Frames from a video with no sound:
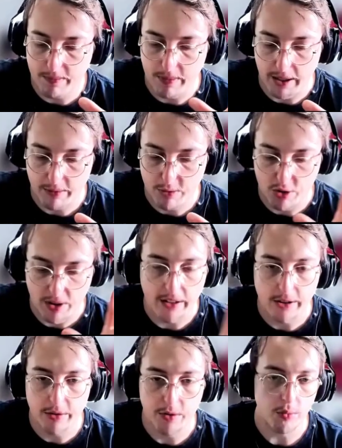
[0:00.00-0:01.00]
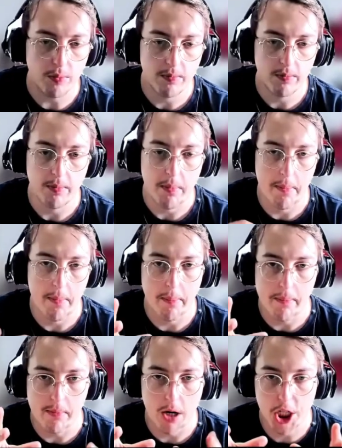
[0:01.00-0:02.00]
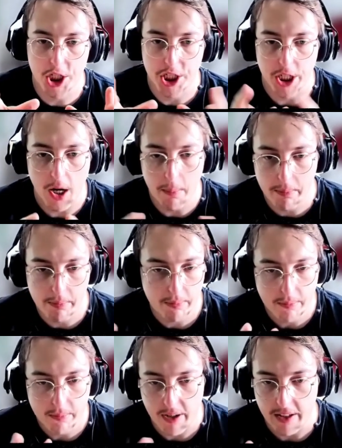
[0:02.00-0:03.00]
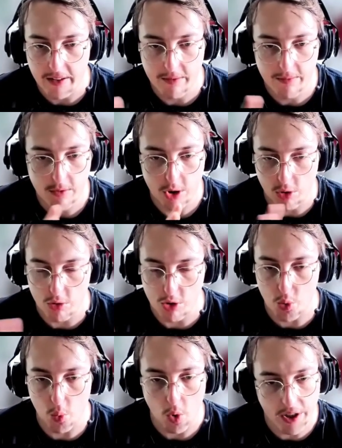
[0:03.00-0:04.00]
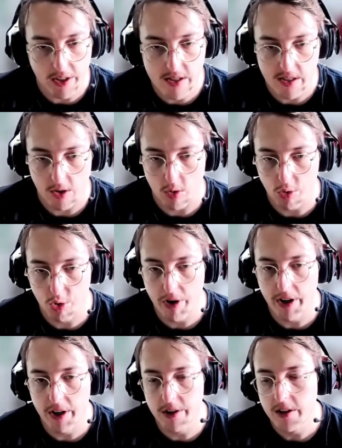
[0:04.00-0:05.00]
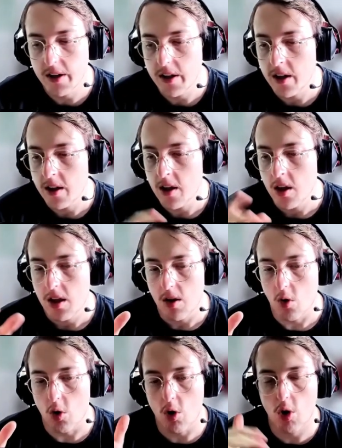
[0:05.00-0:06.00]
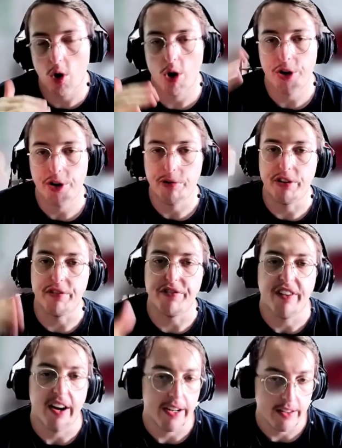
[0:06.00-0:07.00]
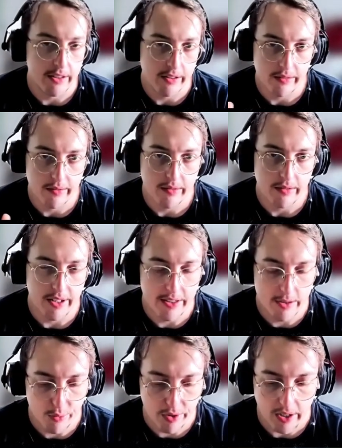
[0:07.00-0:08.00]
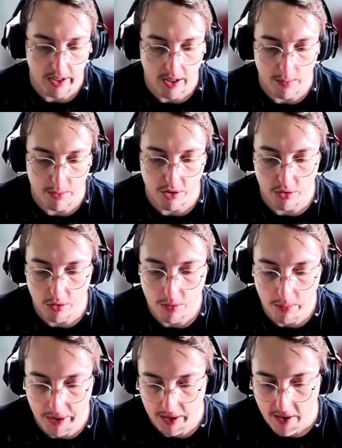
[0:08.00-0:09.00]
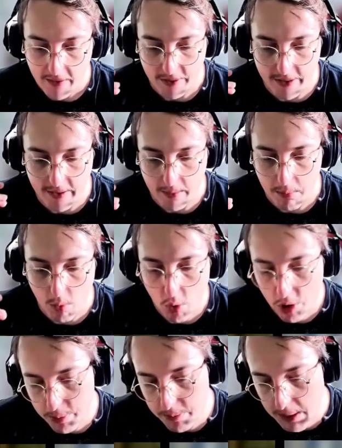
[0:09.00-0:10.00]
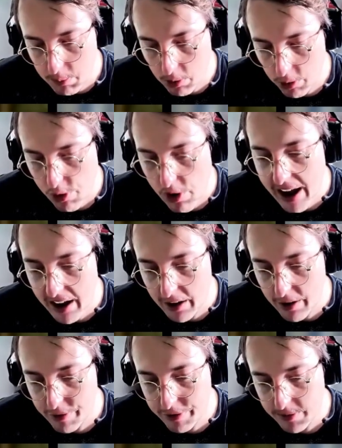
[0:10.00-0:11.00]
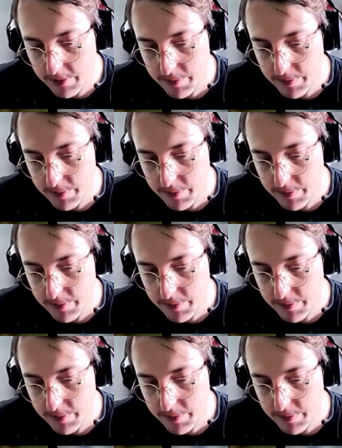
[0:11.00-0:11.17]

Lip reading: like together, you mush it up and use one single tracker, or you divide. It's really up to you. But the more people you have,